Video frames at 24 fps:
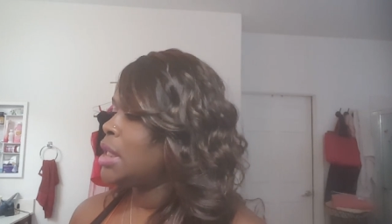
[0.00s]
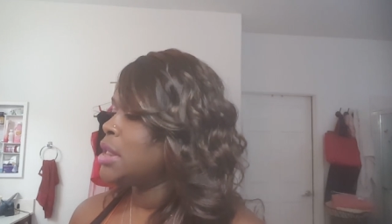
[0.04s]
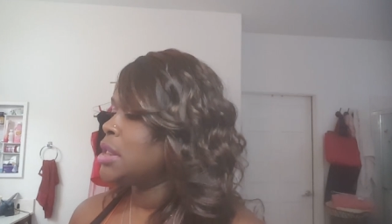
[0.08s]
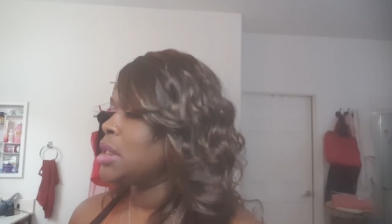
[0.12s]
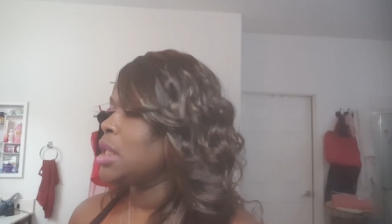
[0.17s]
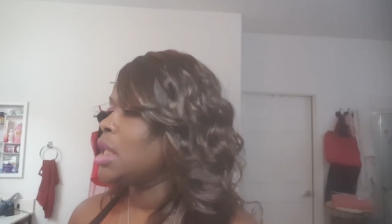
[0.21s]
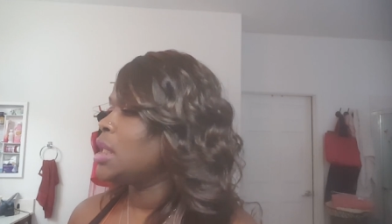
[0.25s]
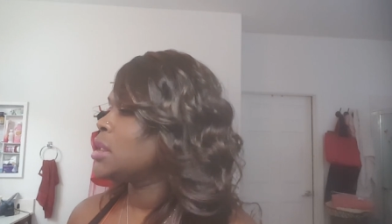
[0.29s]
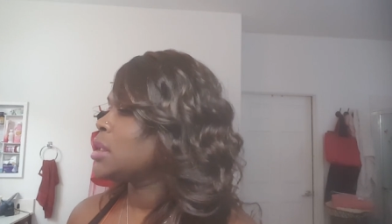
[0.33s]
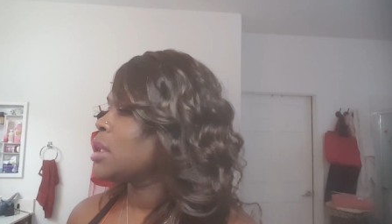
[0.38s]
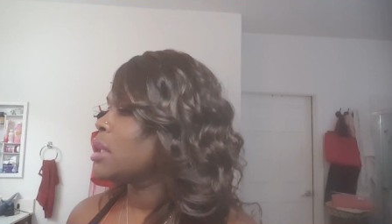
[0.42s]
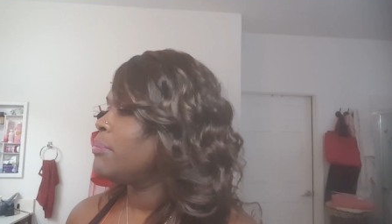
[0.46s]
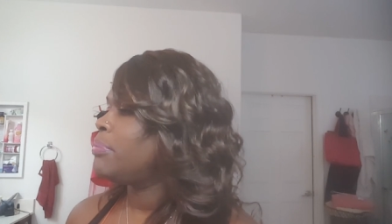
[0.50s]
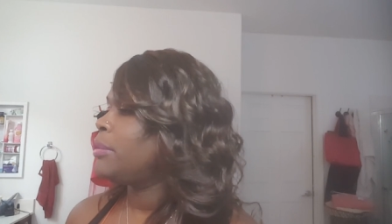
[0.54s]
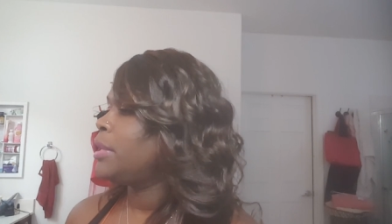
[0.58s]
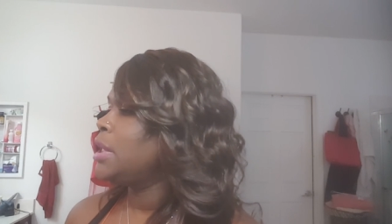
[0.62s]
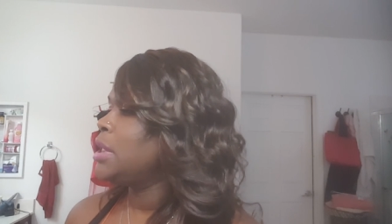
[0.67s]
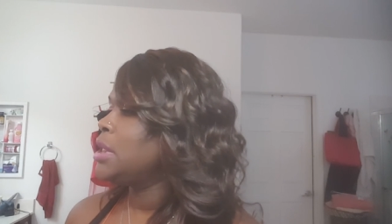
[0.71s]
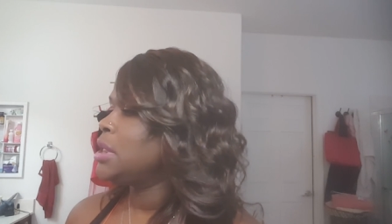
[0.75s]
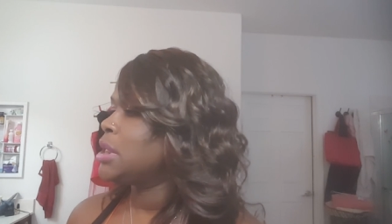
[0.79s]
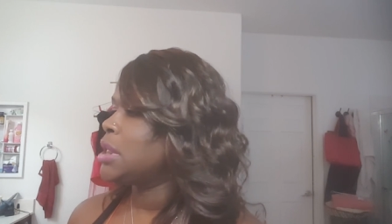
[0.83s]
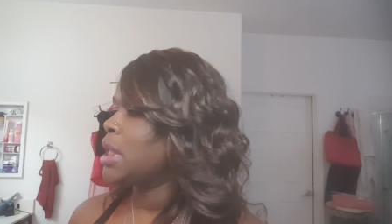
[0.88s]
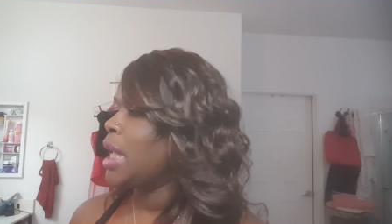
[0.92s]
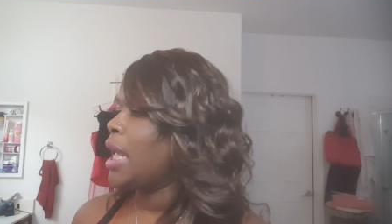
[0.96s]
it says
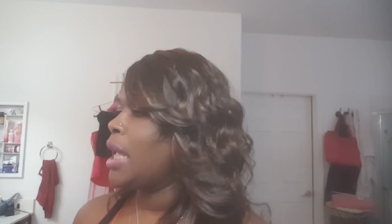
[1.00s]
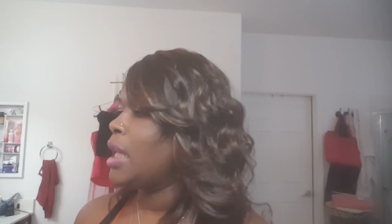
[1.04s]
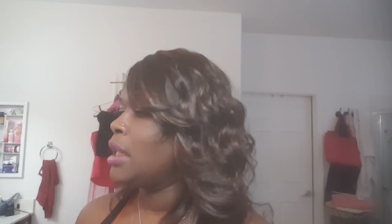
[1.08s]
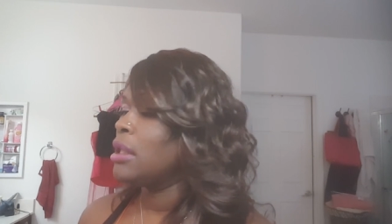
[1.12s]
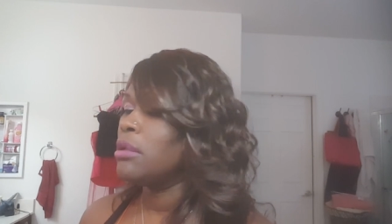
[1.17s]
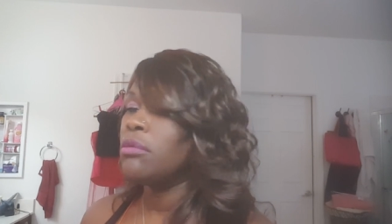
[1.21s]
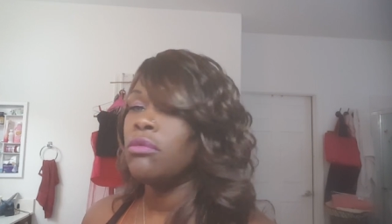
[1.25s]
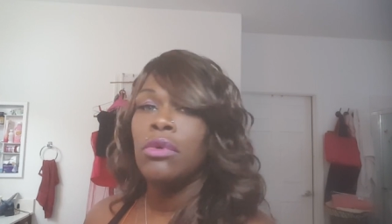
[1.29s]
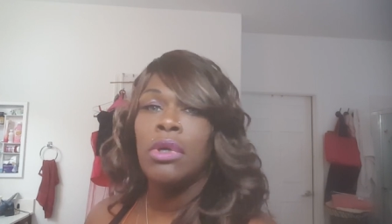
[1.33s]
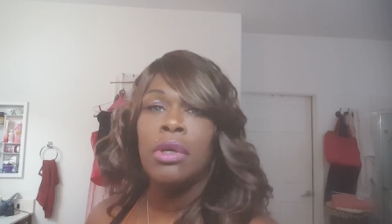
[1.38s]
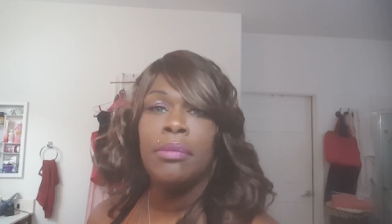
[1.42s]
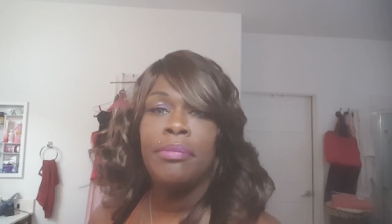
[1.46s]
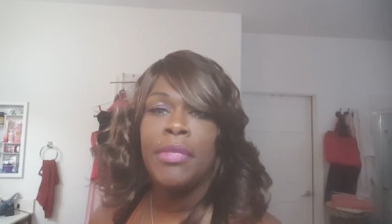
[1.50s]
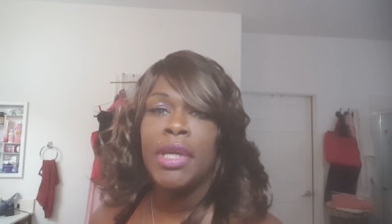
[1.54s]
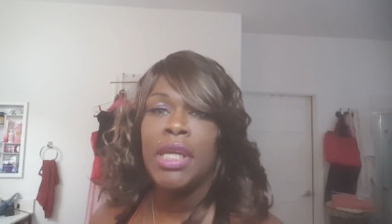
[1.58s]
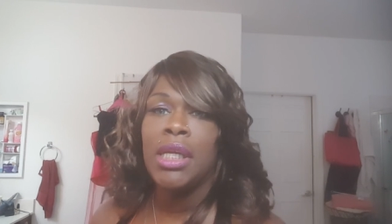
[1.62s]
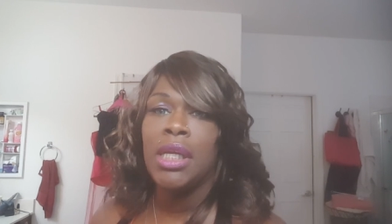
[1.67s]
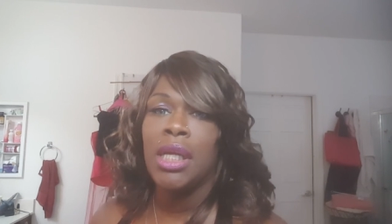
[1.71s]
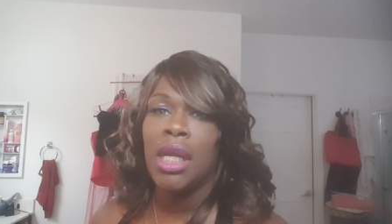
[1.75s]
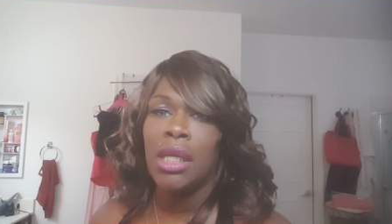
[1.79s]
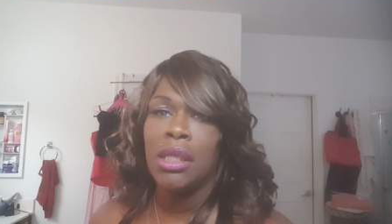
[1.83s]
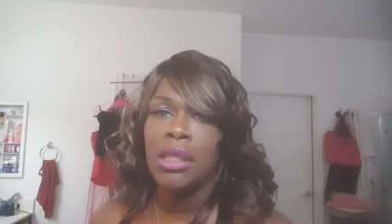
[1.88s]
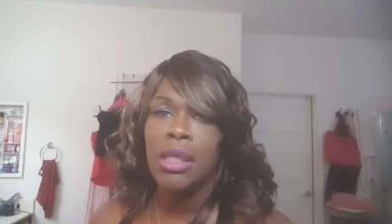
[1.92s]
complete style in one minute,